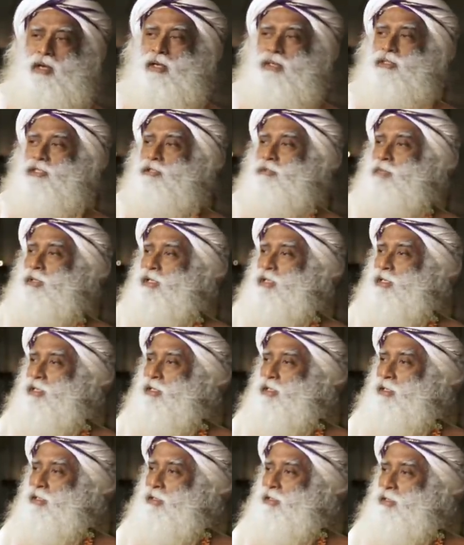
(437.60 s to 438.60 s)

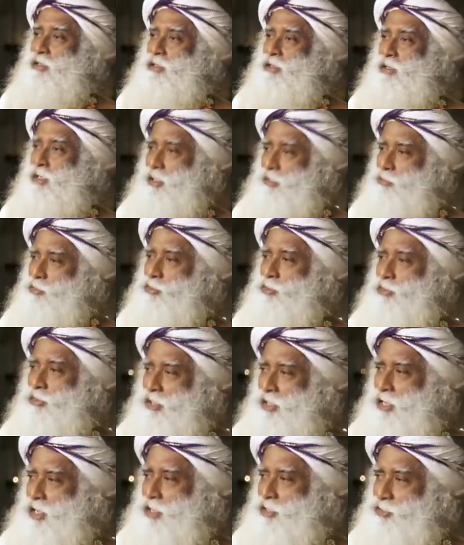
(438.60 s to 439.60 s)
ultimately, he came to
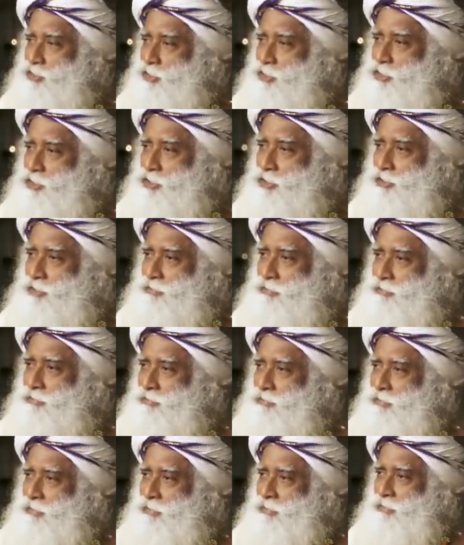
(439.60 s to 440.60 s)
realization
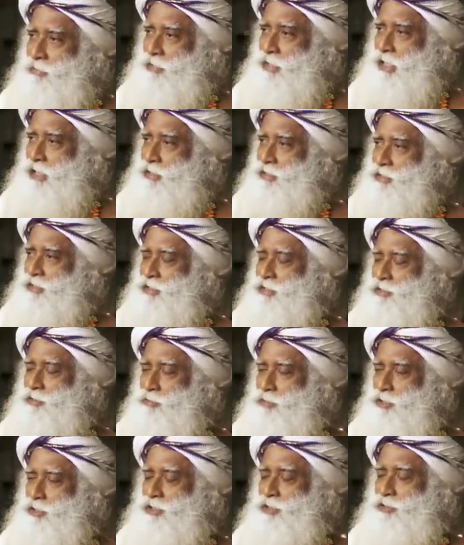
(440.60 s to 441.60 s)
that his
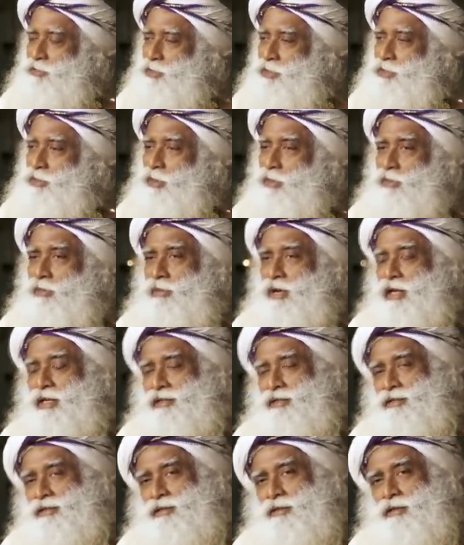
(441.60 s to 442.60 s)
mission was not
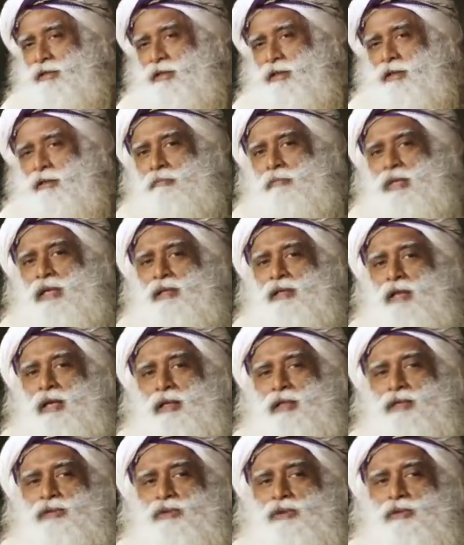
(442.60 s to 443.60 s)
right, but
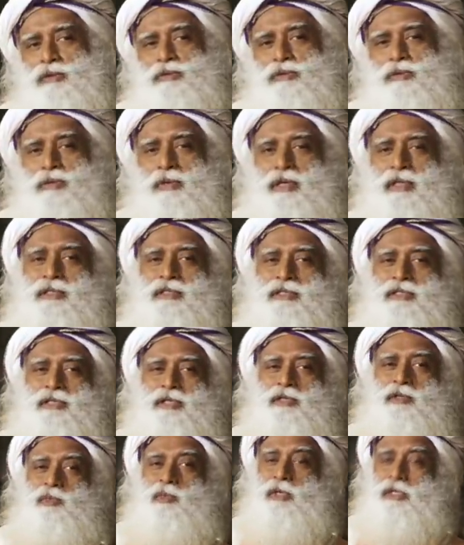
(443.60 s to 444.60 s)
that is also
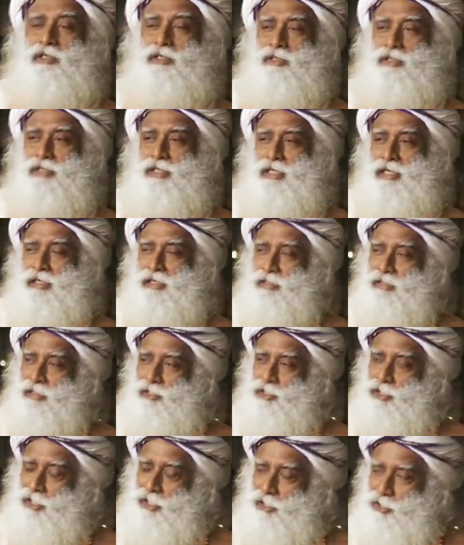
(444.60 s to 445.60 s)
considered victory in
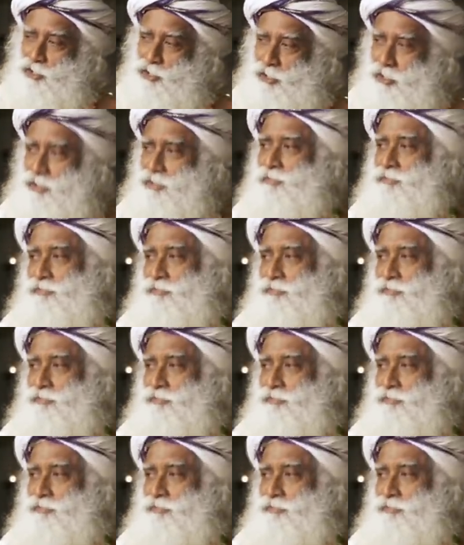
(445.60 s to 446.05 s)
this culture.